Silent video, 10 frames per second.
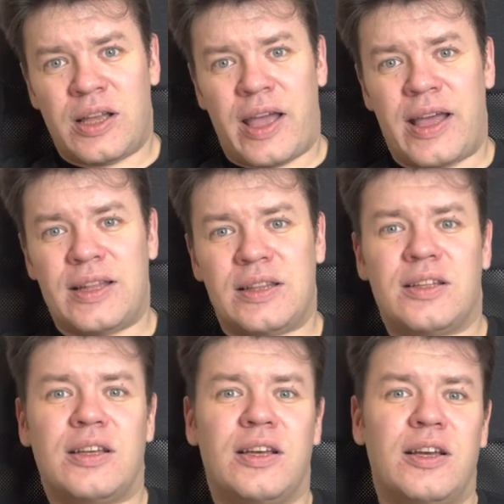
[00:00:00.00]
And
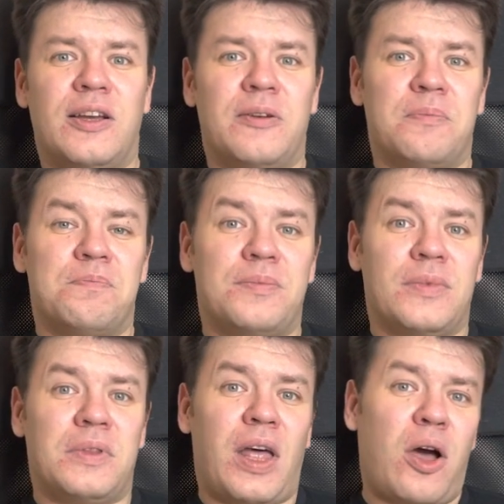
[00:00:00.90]

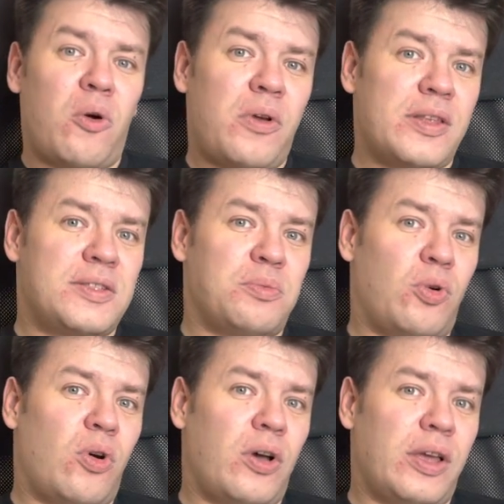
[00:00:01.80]
now it's
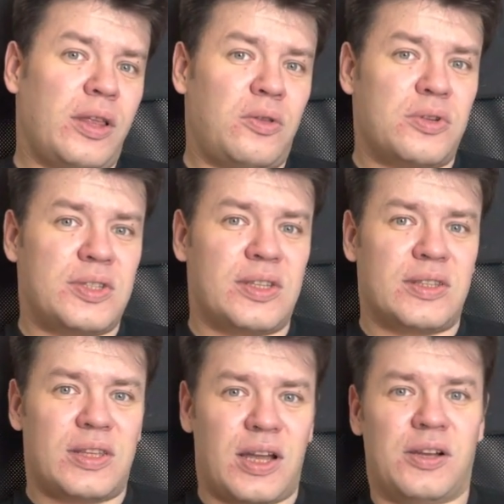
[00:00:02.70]
more interesting
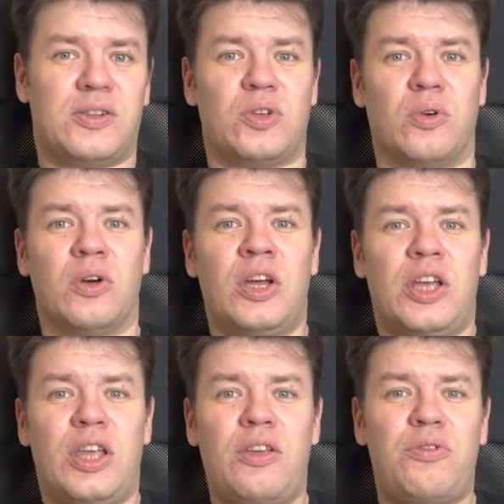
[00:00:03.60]
thing. So
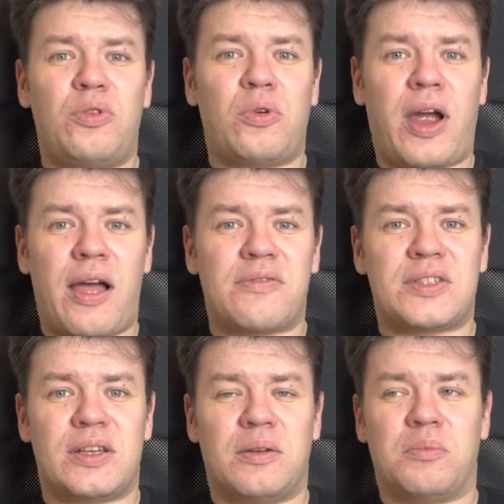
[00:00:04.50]
if you have
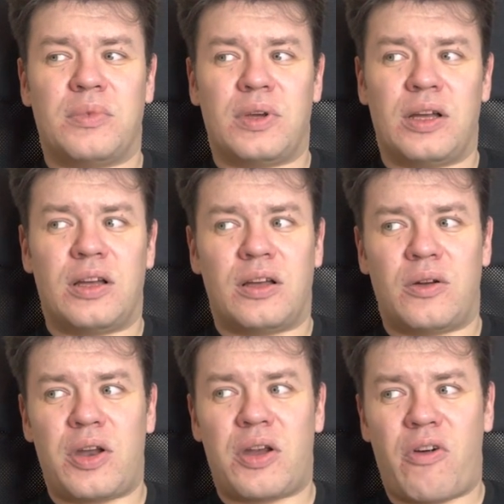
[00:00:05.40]
some
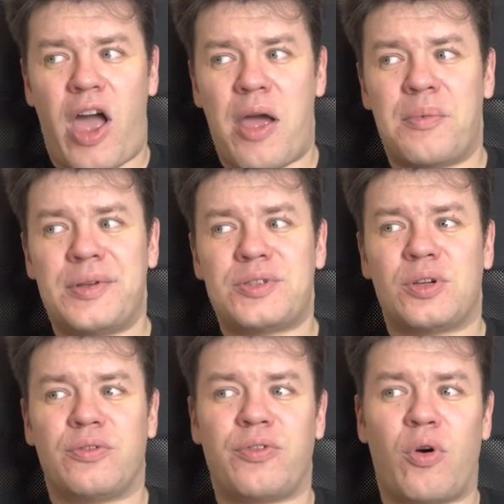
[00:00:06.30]
requirements
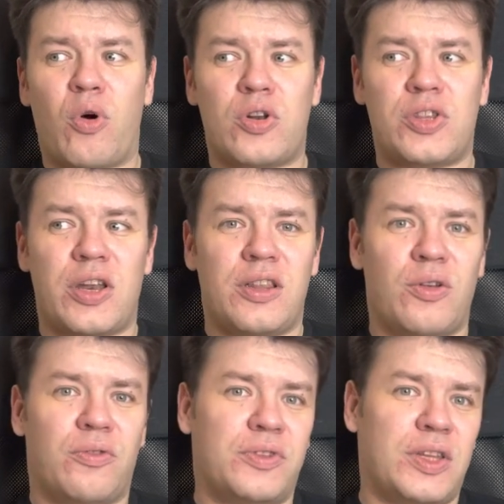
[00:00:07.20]
of ordering
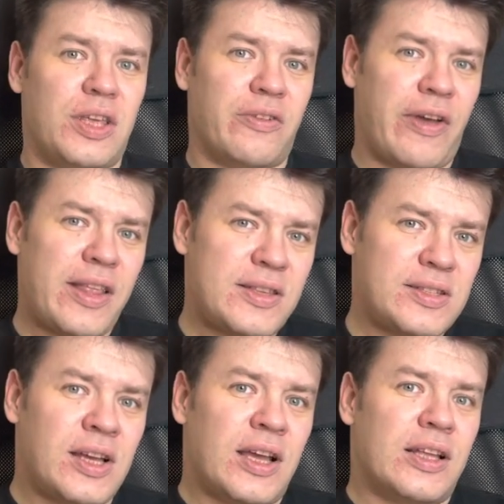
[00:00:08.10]
of the
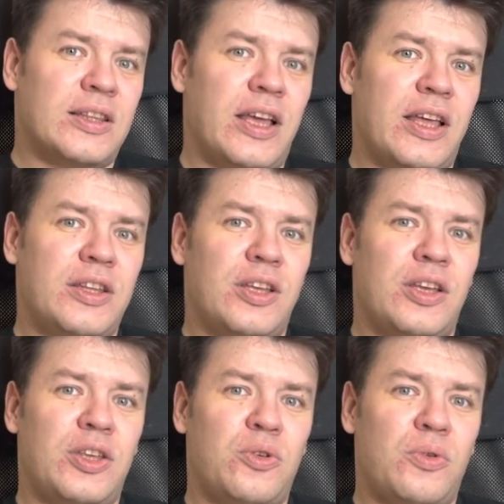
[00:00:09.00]
events, then
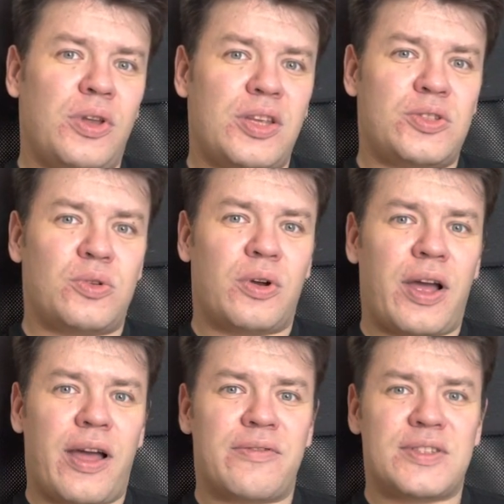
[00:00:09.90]
you need to
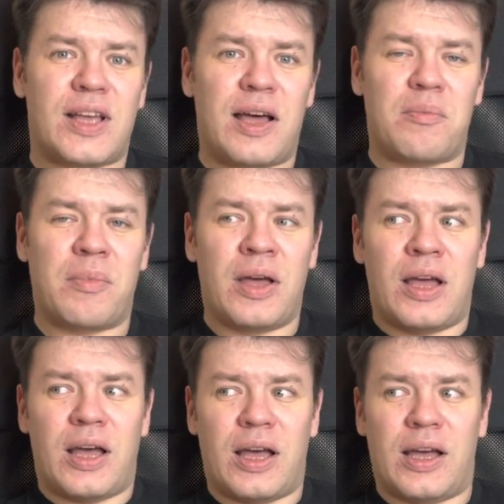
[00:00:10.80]
have some
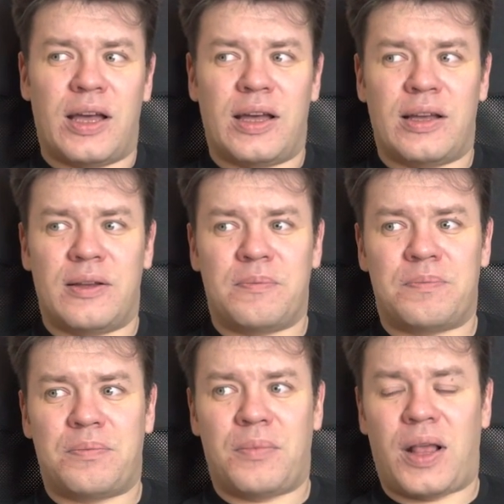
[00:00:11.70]

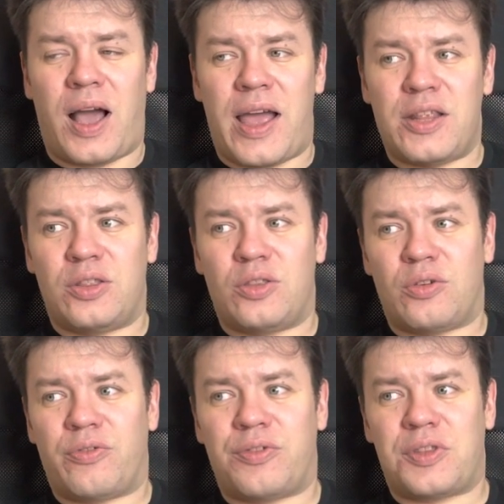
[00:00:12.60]
kind
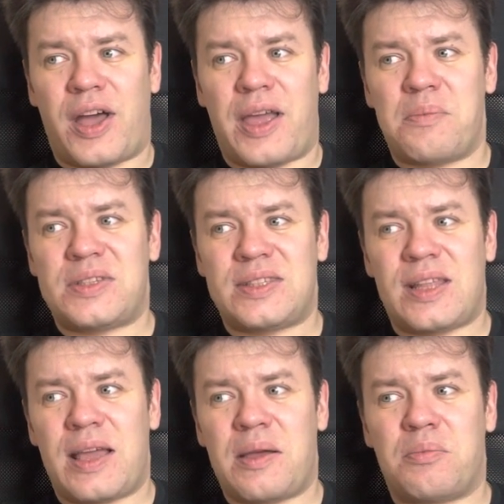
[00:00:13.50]
of
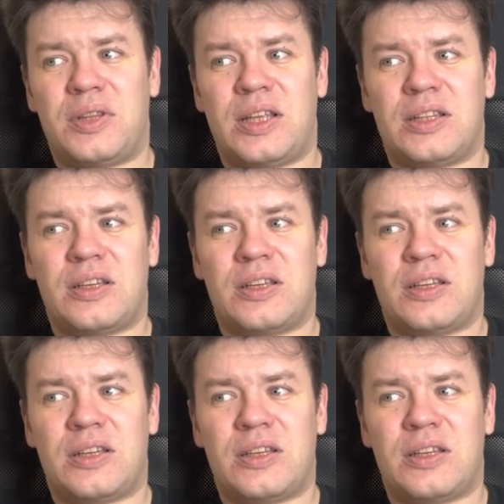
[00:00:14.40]
timestamp that